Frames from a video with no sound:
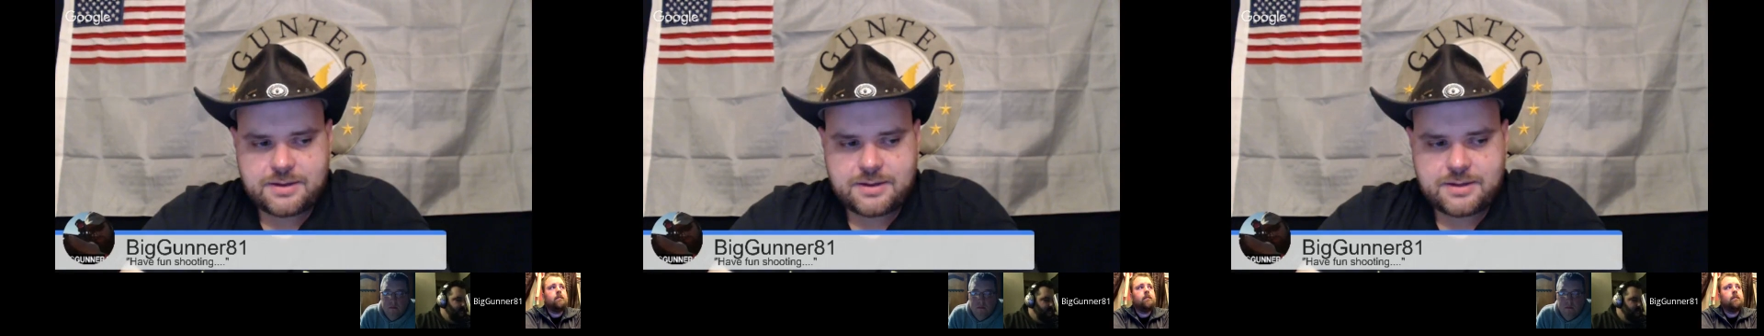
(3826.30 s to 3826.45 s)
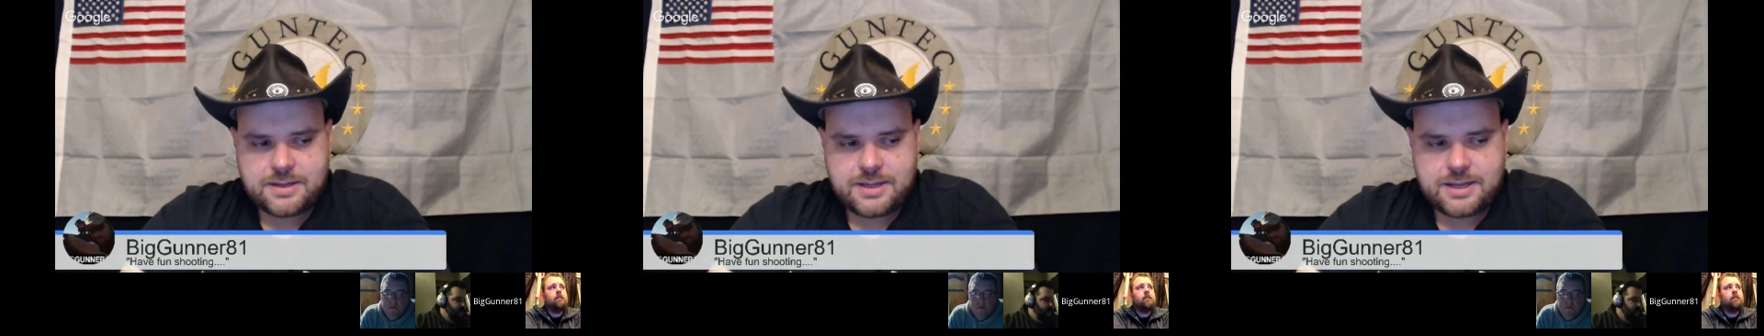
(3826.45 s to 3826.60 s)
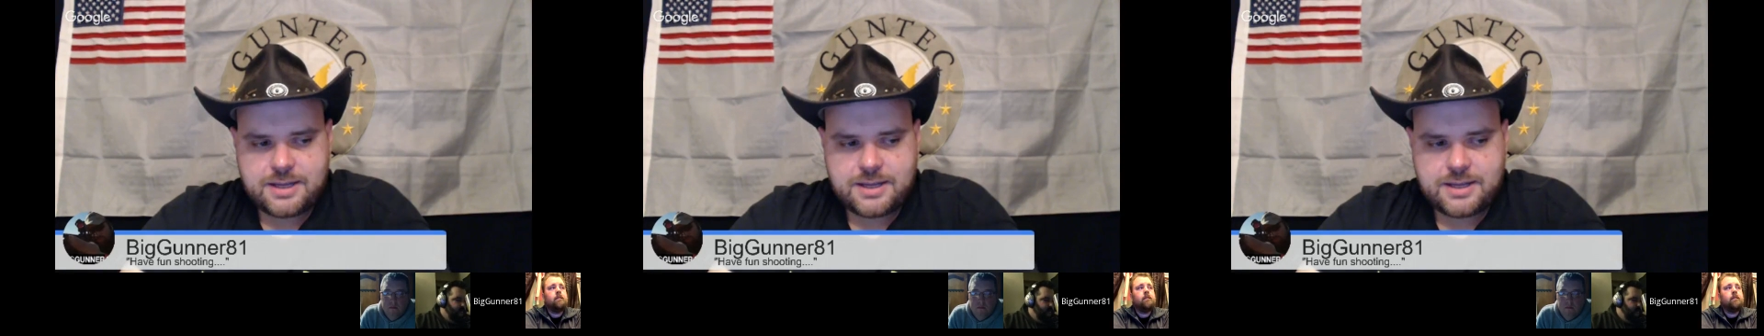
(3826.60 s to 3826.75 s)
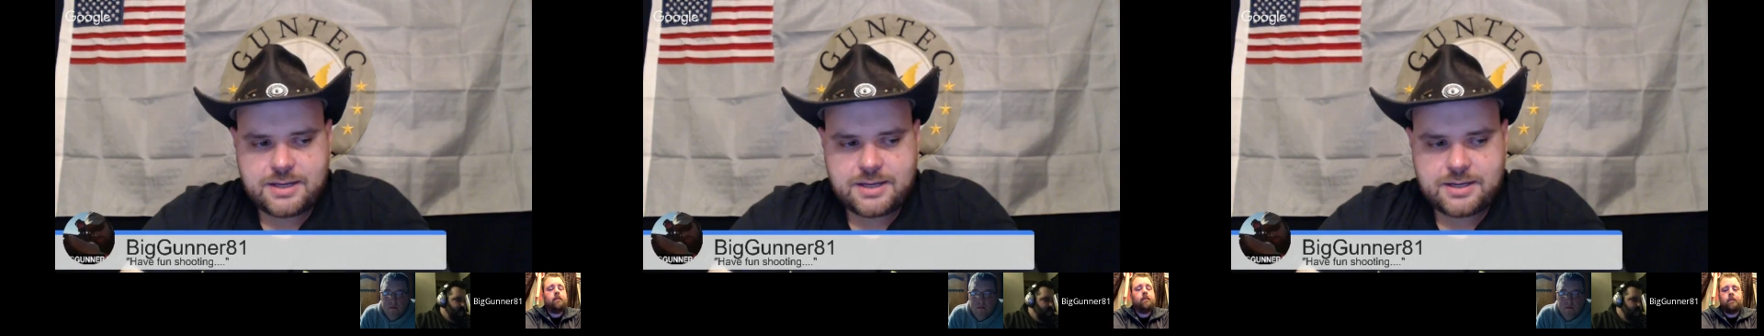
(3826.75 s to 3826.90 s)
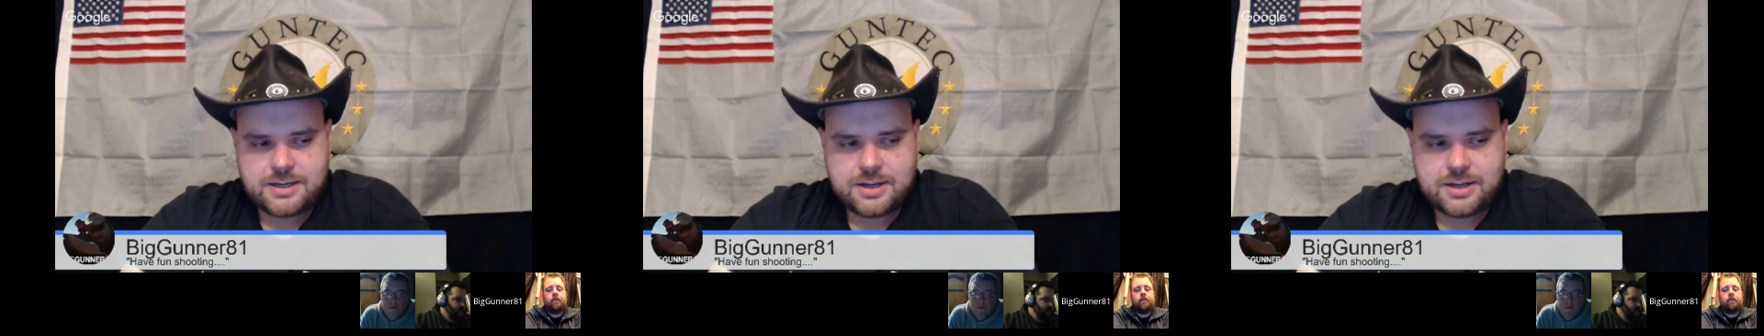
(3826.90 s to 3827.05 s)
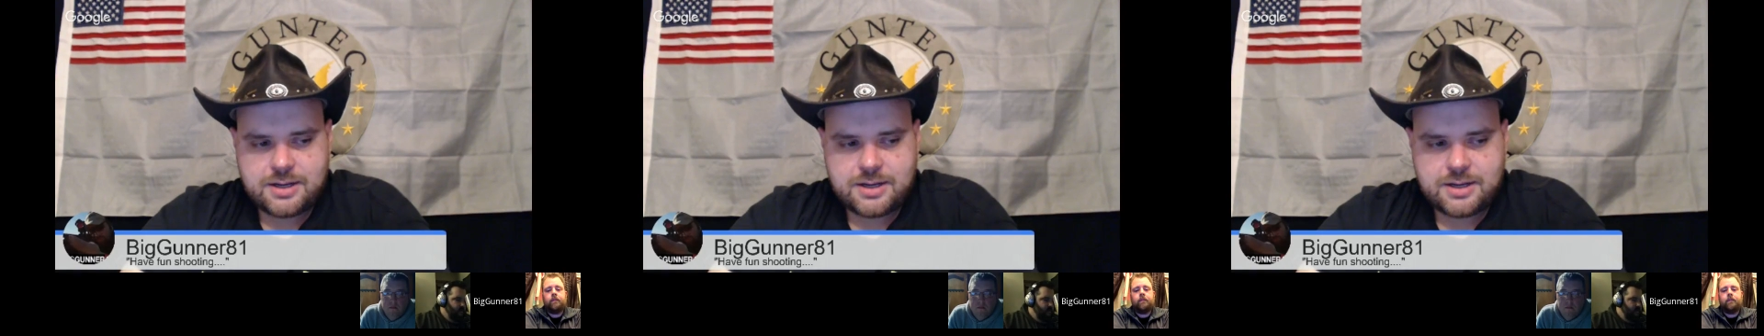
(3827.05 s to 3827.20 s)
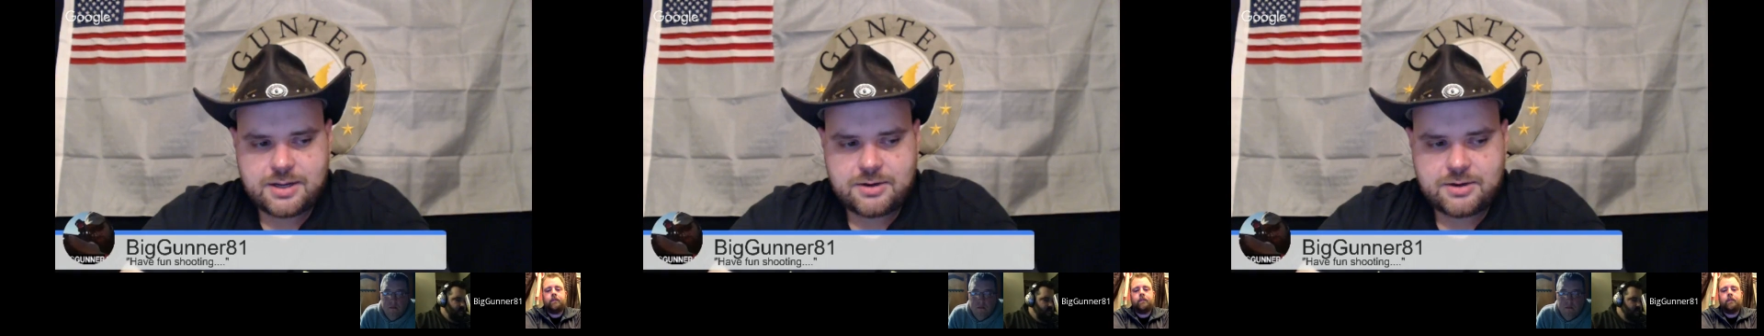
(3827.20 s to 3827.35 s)
And
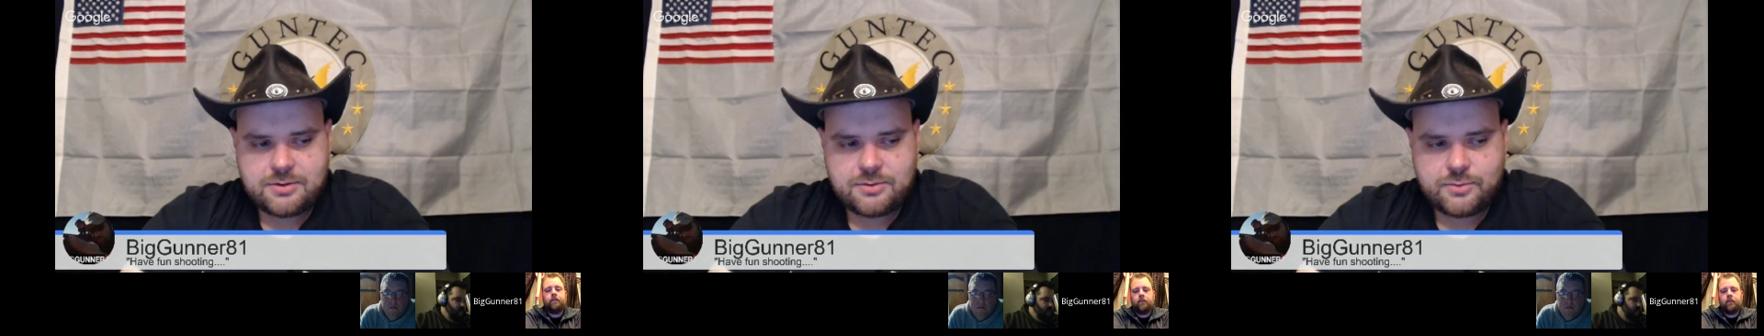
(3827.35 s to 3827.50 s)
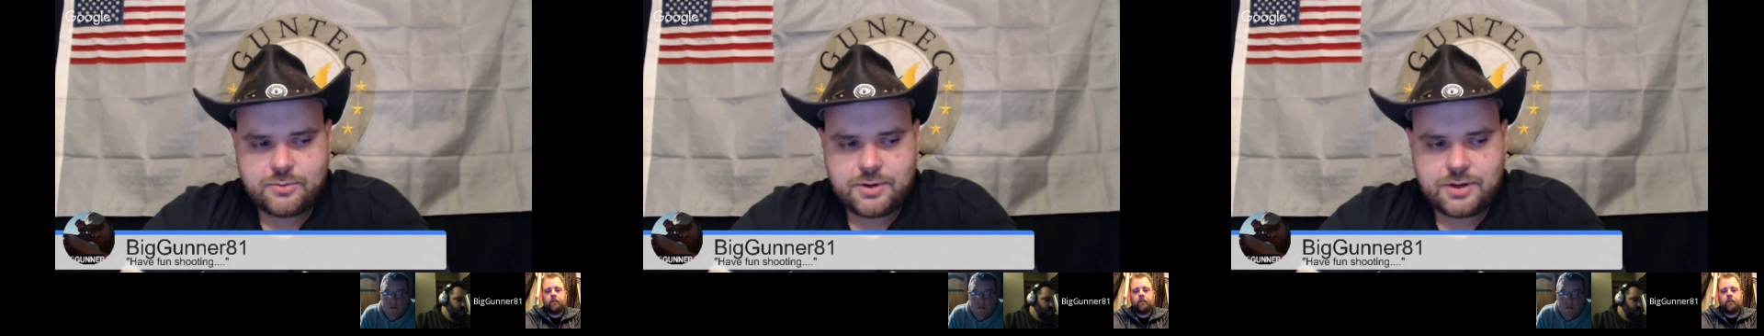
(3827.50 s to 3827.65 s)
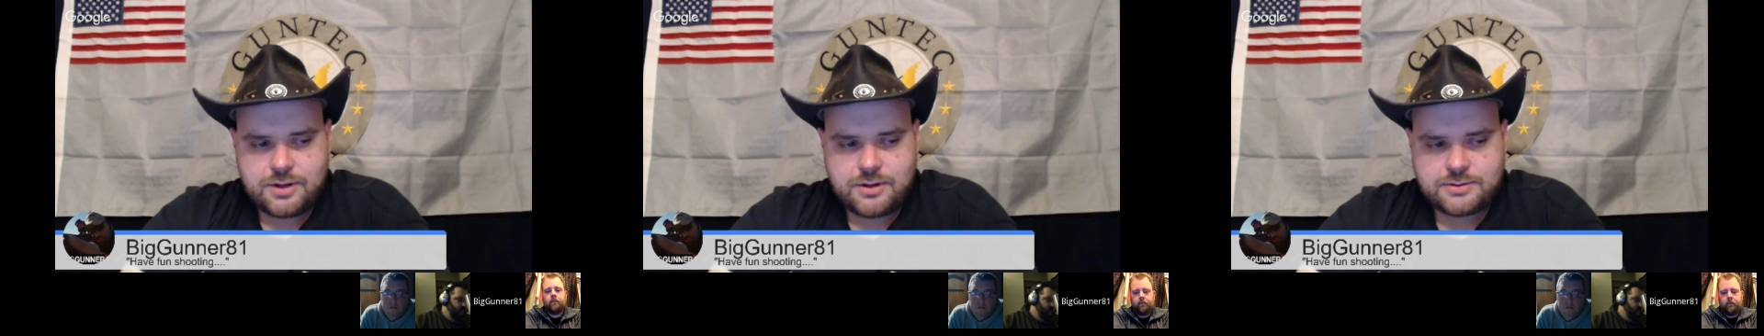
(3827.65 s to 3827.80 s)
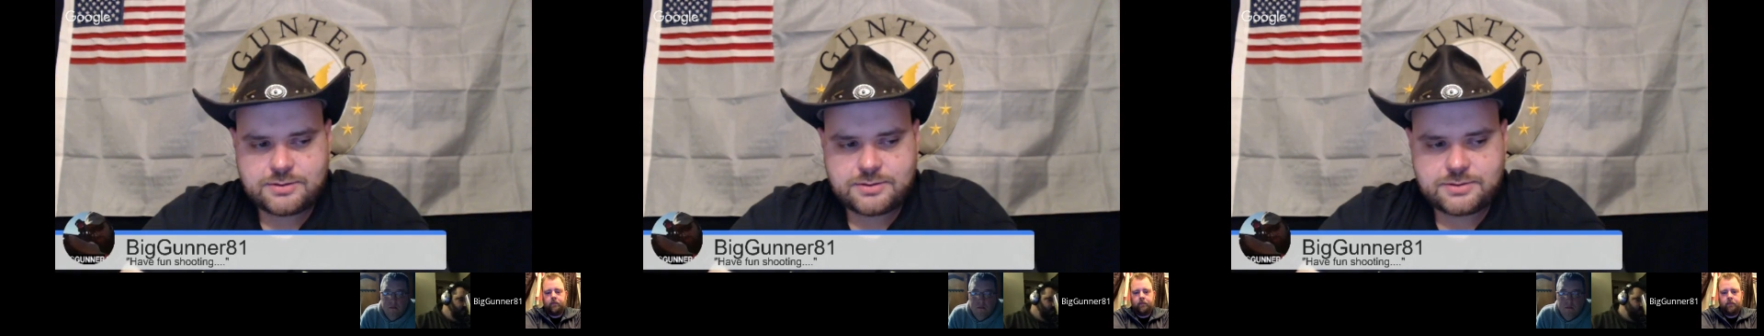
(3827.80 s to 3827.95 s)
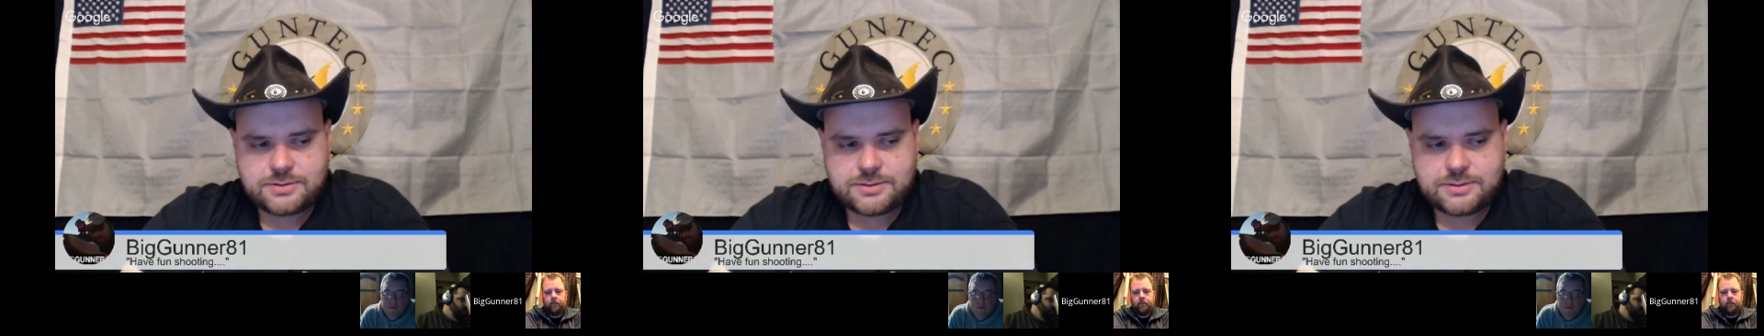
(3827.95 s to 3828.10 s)
what else?